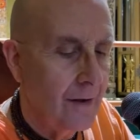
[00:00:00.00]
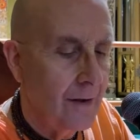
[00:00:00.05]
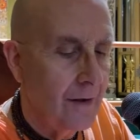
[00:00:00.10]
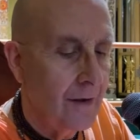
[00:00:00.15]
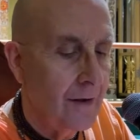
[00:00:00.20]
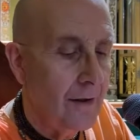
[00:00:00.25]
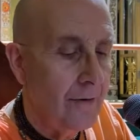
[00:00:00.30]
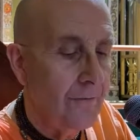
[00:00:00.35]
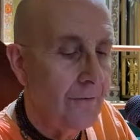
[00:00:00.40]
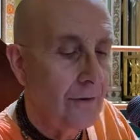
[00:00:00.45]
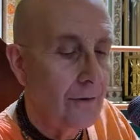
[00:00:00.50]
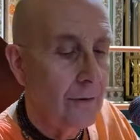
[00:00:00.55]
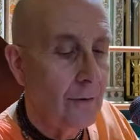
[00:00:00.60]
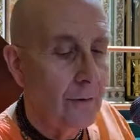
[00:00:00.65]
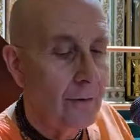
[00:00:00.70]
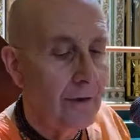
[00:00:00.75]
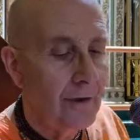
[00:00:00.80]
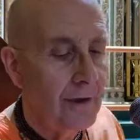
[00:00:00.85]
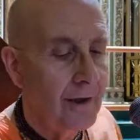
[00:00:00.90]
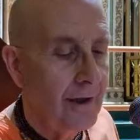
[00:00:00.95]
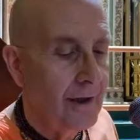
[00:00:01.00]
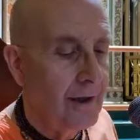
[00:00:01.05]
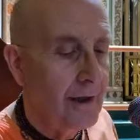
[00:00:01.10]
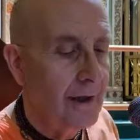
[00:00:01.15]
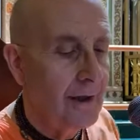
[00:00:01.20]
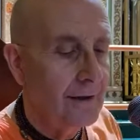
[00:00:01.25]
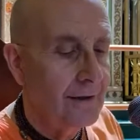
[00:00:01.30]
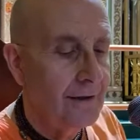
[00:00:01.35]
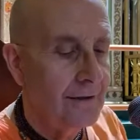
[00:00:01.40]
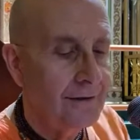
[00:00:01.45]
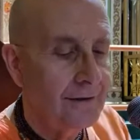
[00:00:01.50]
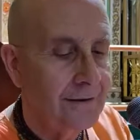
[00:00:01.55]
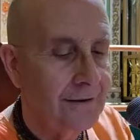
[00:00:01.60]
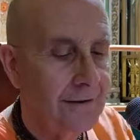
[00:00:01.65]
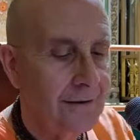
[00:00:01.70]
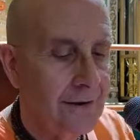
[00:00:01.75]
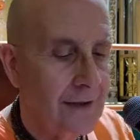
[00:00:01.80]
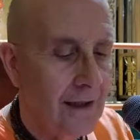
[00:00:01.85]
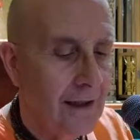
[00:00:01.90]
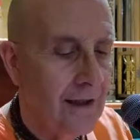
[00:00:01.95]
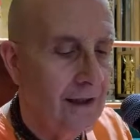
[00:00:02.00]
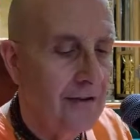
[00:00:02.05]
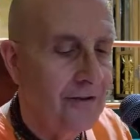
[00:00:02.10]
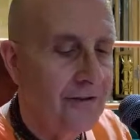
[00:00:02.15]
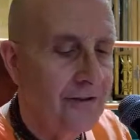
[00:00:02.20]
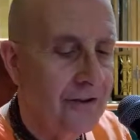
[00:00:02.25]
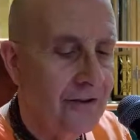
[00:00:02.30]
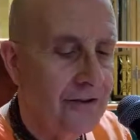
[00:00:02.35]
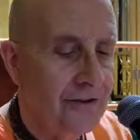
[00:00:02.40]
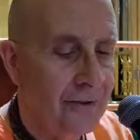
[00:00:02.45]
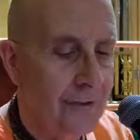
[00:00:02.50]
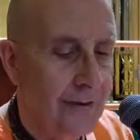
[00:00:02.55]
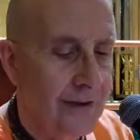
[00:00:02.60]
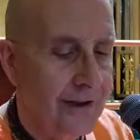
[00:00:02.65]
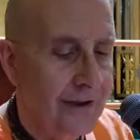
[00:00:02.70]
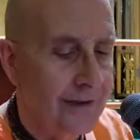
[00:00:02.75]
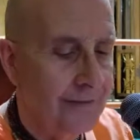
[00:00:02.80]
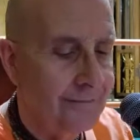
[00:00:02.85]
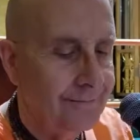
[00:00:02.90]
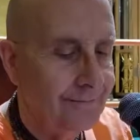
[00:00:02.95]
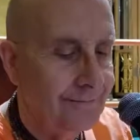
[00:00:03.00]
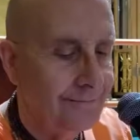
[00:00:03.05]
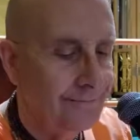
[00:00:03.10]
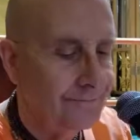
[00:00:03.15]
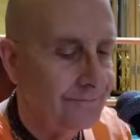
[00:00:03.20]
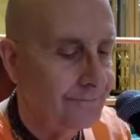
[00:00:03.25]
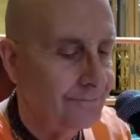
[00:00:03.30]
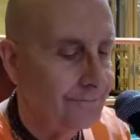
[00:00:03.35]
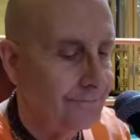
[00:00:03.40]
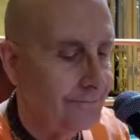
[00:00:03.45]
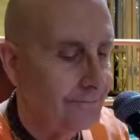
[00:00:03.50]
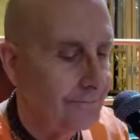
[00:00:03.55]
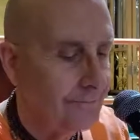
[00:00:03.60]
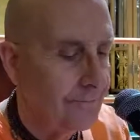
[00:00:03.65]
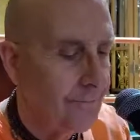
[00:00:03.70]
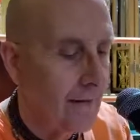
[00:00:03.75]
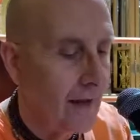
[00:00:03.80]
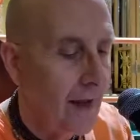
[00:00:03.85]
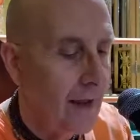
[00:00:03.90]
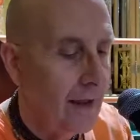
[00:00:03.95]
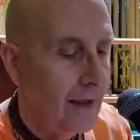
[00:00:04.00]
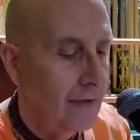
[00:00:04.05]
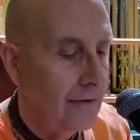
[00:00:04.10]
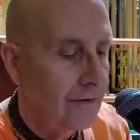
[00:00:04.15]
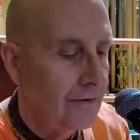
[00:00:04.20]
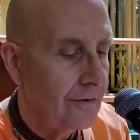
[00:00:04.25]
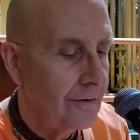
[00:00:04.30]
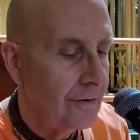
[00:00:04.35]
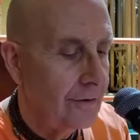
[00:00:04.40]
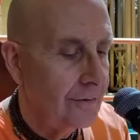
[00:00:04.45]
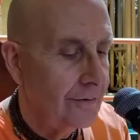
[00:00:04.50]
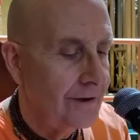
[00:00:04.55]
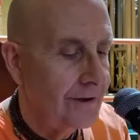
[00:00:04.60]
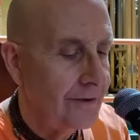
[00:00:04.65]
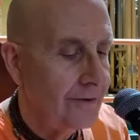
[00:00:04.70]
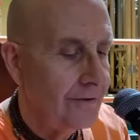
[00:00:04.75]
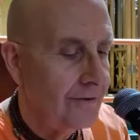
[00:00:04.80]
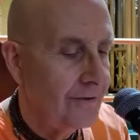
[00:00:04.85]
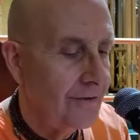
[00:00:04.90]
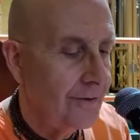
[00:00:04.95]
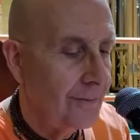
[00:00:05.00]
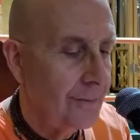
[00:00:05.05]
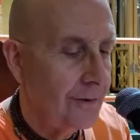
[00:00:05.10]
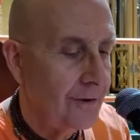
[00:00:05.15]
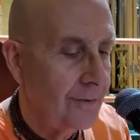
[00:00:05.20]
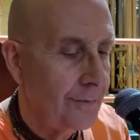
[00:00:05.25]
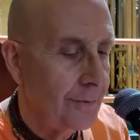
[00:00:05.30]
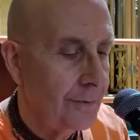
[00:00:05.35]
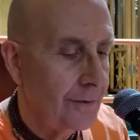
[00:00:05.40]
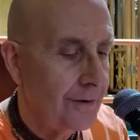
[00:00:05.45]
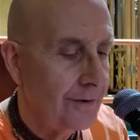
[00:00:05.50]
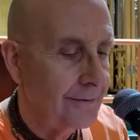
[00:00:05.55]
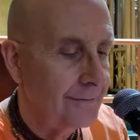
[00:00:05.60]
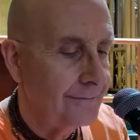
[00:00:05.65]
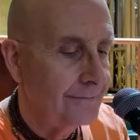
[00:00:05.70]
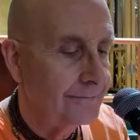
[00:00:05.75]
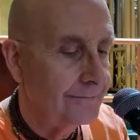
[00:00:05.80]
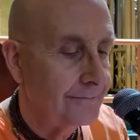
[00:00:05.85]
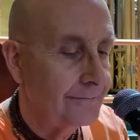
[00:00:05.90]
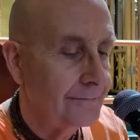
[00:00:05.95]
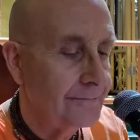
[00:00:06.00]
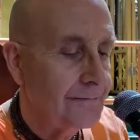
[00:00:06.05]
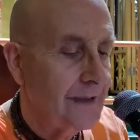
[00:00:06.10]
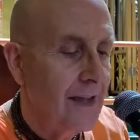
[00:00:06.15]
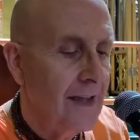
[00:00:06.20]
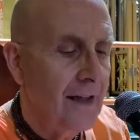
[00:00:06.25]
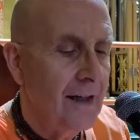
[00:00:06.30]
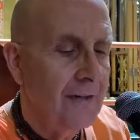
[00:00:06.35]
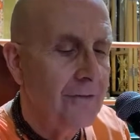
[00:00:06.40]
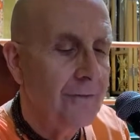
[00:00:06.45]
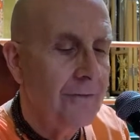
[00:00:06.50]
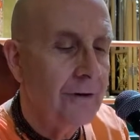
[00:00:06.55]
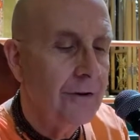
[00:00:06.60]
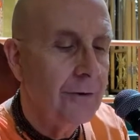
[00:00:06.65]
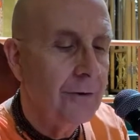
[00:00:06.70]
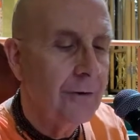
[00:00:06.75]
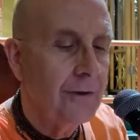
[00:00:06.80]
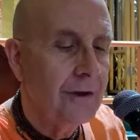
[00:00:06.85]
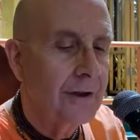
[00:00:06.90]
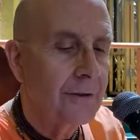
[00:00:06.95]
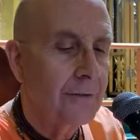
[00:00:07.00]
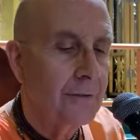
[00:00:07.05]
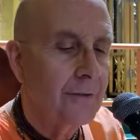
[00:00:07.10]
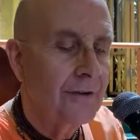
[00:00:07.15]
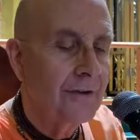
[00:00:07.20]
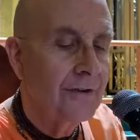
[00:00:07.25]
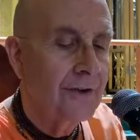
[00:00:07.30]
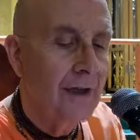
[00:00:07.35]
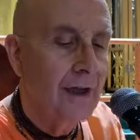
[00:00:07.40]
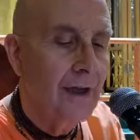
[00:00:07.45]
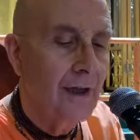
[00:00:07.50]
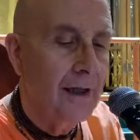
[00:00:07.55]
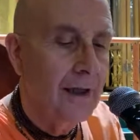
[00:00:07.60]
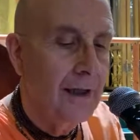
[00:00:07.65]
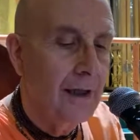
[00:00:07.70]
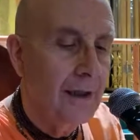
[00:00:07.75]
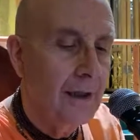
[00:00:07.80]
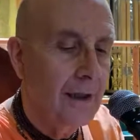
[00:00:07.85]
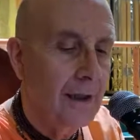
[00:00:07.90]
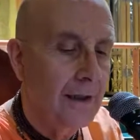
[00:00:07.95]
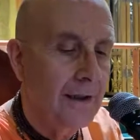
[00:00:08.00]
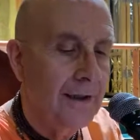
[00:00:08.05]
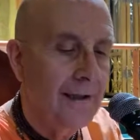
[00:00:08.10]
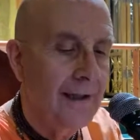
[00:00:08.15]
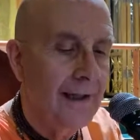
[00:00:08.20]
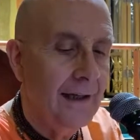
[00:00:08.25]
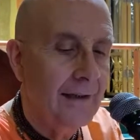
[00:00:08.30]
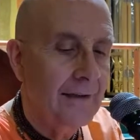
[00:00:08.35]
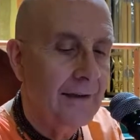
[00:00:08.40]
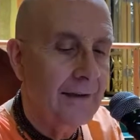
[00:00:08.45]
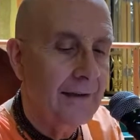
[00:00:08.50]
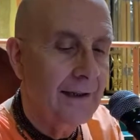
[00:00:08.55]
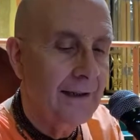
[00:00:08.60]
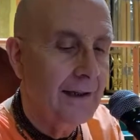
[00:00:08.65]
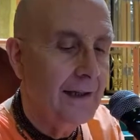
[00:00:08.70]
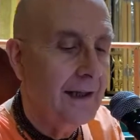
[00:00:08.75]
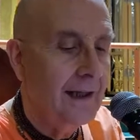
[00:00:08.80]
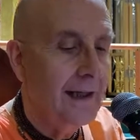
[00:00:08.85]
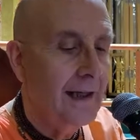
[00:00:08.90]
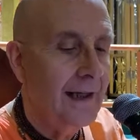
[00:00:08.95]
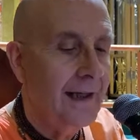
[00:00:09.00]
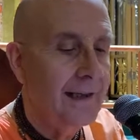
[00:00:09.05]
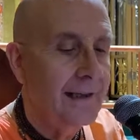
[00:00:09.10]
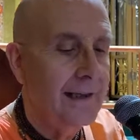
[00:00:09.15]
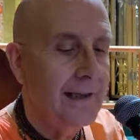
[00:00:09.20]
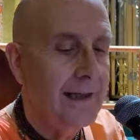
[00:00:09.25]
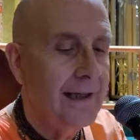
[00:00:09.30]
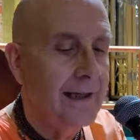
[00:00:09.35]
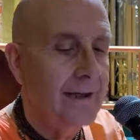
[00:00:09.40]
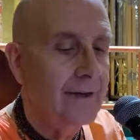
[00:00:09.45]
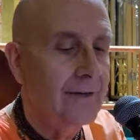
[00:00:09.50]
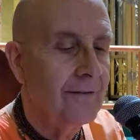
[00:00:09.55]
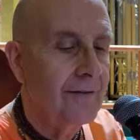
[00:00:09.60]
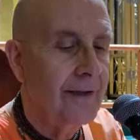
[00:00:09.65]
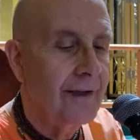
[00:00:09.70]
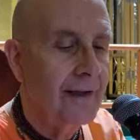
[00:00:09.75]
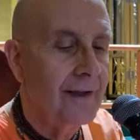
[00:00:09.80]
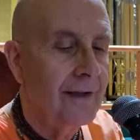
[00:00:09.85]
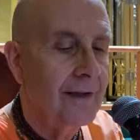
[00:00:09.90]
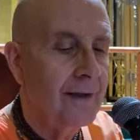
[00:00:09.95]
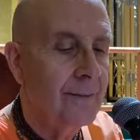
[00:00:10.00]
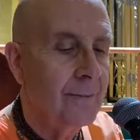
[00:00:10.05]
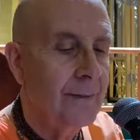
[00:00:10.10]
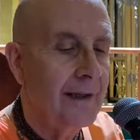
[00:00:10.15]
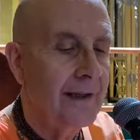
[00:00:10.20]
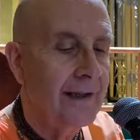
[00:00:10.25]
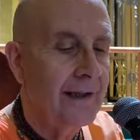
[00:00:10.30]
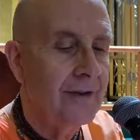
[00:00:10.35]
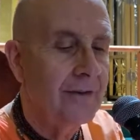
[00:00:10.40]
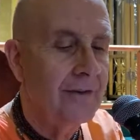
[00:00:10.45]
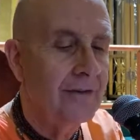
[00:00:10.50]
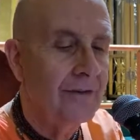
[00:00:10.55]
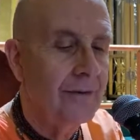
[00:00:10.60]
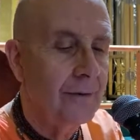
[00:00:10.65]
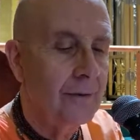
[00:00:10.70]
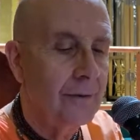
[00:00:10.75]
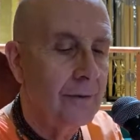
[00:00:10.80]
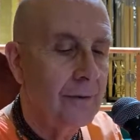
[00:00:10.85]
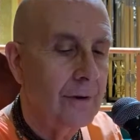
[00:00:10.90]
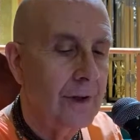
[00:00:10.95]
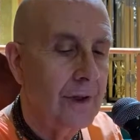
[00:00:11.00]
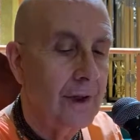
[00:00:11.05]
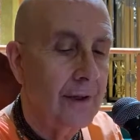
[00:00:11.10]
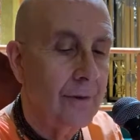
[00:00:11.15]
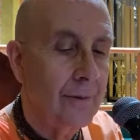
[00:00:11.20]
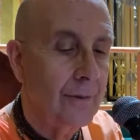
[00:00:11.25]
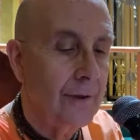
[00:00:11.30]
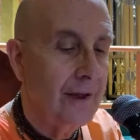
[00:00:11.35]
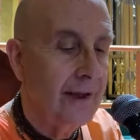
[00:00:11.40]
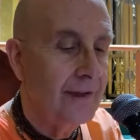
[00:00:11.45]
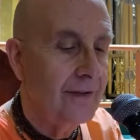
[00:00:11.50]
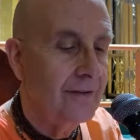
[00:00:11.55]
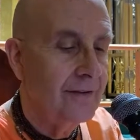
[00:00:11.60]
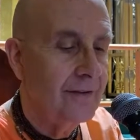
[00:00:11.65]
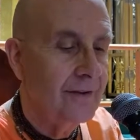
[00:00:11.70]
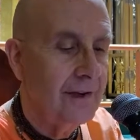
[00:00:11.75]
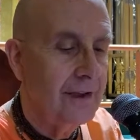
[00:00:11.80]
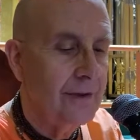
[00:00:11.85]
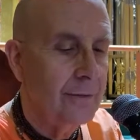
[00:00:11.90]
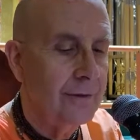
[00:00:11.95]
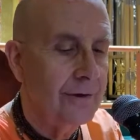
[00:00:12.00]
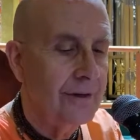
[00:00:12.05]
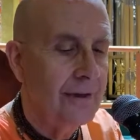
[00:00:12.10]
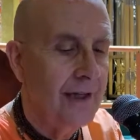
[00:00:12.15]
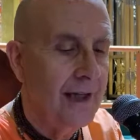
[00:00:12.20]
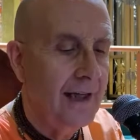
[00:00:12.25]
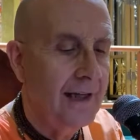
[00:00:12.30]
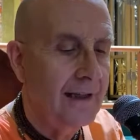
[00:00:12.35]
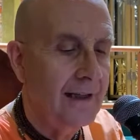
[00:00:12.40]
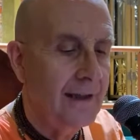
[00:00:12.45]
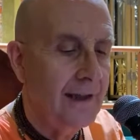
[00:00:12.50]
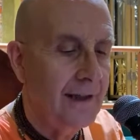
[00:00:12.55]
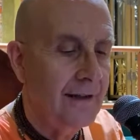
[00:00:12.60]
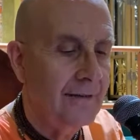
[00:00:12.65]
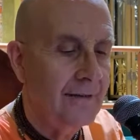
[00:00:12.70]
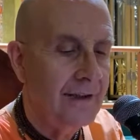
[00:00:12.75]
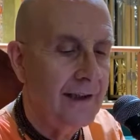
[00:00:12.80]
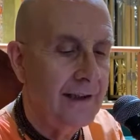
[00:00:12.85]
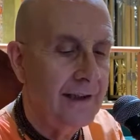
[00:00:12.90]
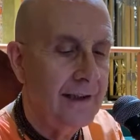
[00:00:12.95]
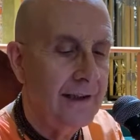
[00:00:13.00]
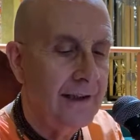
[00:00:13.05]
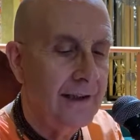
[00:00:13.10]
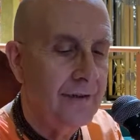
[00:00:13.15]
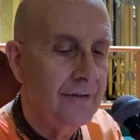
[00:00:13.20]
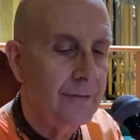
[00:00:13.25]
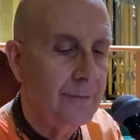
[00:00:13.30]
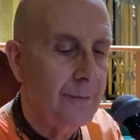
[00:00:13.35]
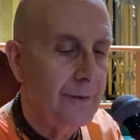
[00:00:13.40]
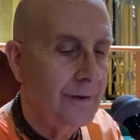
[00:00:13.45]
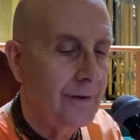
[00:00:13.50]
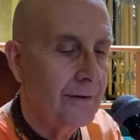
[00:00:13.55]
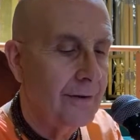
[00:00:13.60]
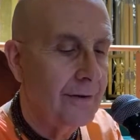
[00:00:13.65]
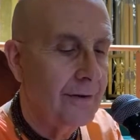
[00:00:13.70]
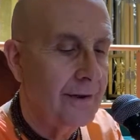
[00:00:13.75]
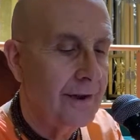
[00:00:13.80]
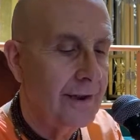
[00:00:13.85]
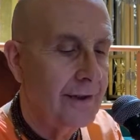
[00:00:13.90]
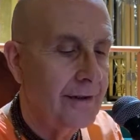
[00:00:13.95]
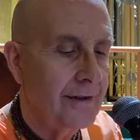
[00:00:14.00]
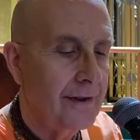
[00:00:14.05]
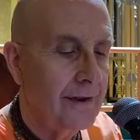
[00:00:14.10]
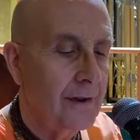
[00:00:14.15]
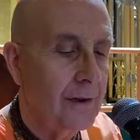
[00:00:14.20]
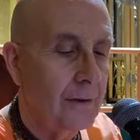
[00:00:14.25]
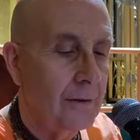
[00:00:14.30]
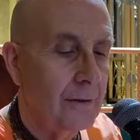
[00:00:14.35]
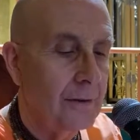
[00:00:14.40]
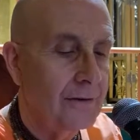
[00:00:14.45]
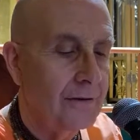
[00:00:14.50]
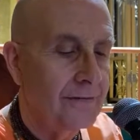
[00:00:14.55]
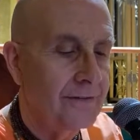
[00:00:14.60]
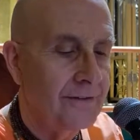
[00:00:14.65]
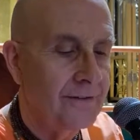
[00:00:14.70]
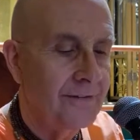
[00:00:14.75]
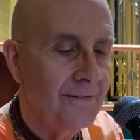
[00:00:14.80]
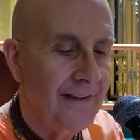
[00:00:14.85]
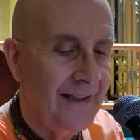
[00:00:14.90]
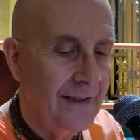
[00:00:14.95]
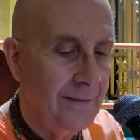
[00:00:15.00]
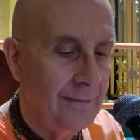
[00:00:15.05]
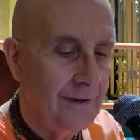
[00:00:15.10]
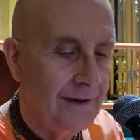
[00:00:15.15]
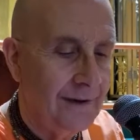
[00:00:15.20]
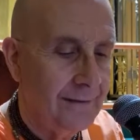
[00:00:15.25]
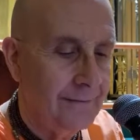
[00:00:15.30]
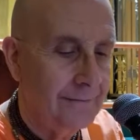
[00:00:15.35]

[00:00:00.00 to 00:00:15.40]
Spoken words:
of the Lord are situated. So here's the purport. Vidura was undoubtedly a highly elevated and pious soul. Otherwise, he would not have taken his birth in the Kaurava family.